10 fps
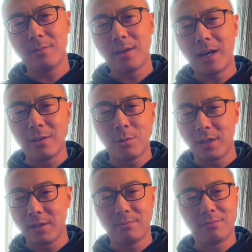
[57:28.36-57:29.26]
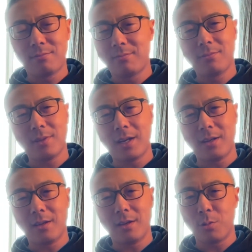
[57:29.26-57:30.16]
I don't want to.
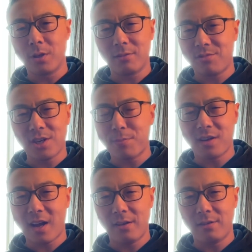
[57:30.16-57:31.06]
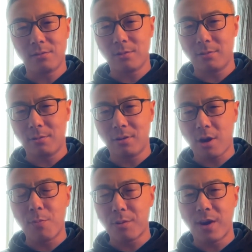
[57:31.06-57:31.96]
I don't want to jeopardize or
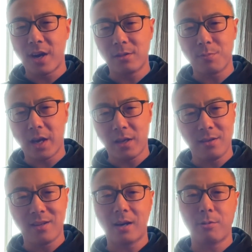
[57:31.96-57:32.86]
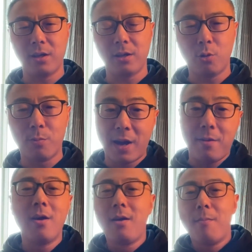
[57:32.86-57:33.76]
compromise my integrity or
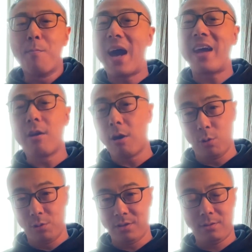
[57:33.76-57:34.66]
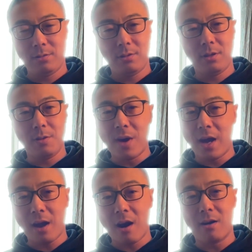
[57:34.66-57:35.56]
my code in
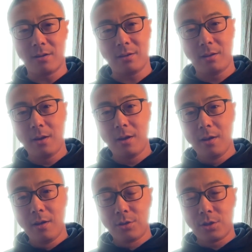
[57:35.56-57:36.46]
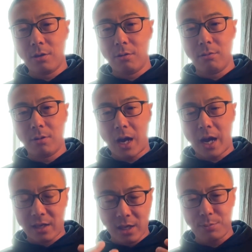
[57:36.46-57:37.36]
my heart. So
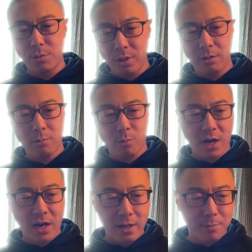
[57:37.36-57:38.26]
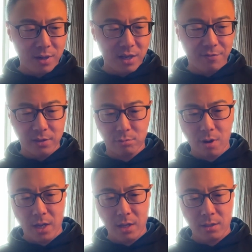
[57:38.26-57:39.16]
I keep doing what I believe is
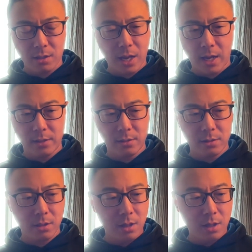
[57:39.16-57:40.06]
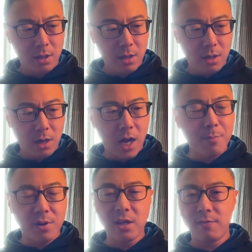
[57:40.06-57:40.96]
right, and I
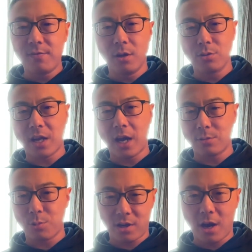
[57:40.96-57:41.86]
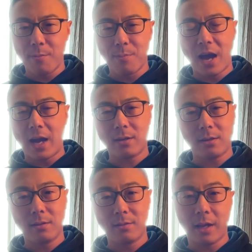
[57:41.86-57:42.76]
believe those guys will come
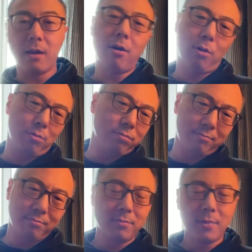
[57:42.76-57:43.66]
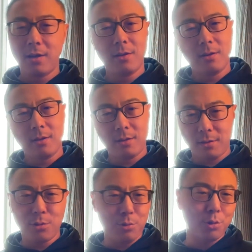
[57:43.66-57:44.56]
back saying, "Oh,
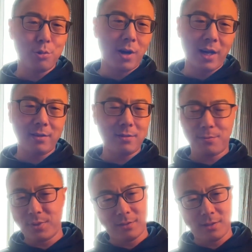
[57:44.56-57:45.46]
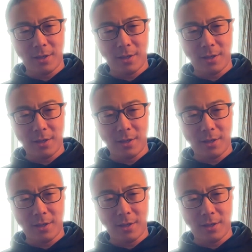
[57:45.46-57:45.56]
you're right," but